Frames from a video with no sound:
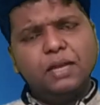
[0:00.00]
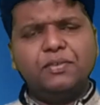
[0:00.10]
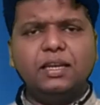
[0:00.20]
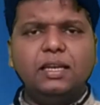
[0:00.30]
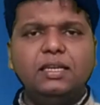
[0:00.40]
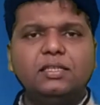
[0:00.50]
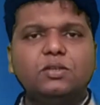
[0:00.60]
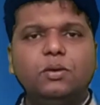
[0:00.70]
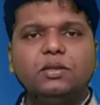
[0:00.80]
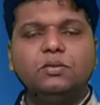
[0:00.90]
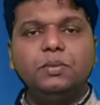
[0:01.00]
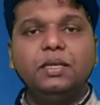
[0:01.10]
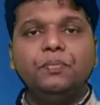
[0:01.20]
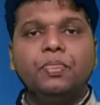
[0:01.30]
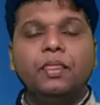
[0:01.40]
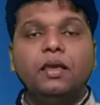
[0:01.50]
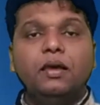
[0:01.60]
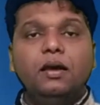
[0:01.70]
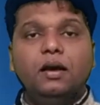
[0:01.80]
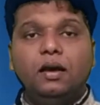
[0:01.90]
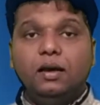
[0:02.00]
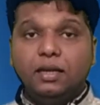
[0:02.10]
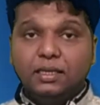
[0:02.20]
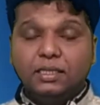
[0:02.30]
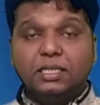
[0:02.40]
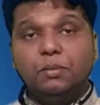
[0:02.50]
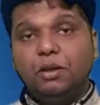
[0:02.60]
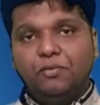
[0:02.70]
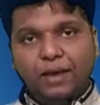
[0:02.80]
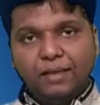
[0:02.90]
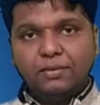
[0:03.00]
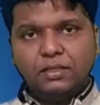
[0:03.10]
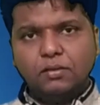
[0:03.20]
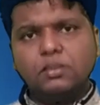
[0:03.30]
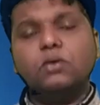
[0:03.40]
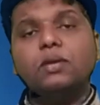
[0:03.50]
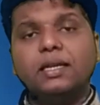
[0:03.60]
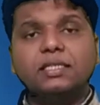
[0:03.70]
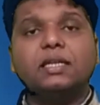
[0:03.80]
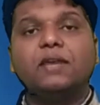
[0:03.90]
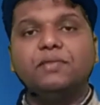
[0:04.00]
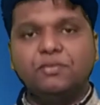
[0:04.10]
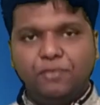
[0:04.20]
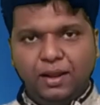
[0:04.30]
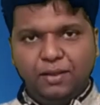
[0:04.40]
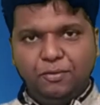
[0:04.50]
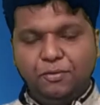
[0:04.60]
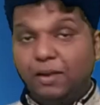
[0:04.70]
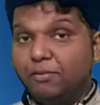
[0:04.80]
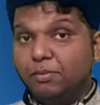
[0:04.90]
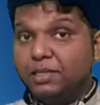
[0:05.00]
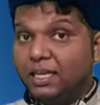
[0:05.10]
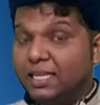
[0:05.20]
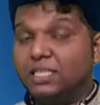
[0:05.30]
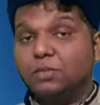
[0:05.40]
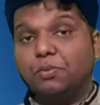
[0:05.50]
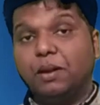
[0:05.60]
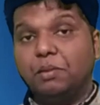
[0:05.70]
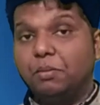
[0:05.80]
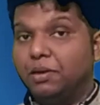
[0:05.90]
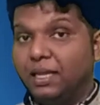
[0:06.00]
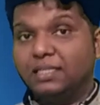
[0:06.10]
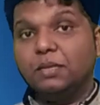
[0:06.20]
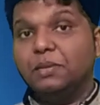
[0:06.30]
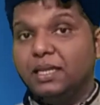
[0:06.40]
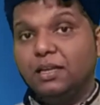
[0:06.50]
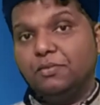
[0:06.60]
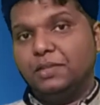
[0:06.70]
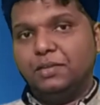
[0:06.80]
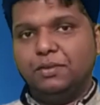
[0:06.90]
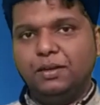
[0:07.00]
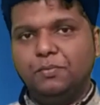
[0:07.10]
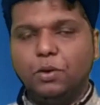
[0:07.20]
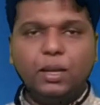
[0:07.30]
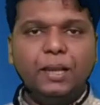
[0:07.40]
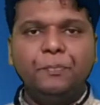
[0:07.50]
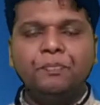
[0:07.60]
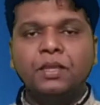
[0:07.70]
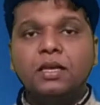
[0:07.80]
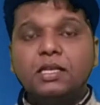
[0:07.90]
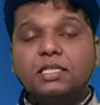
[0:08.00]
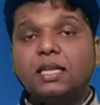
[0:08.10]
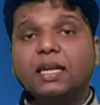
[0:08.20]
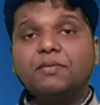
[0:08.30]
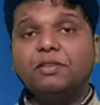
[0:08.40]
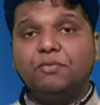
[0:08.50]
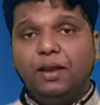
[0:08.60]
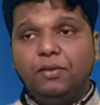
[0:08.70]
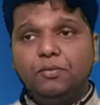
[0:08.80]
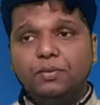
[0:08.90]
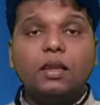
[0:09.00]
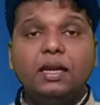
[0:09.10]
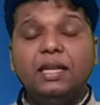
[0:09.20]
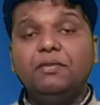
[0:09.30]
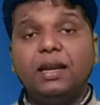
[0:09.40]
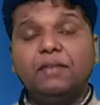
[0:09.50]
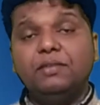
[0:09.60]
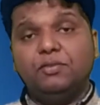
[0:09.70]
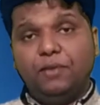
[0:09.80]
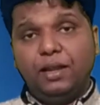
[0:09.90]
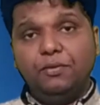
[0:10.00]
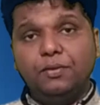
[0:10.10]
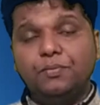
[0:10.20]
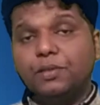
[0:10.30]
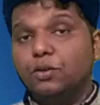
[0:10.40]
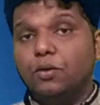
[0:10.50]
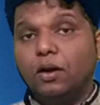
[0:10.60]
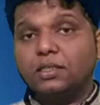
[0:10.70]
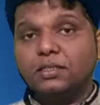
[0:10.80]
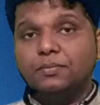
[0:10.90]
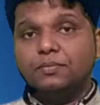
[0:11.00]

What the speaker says: definitely it is going to be in the table of 5 itself. So let us start with 5. 5 will be the least prime number. That's the meaning of that one. Okay. Starting with 5. Dividing with 5, you got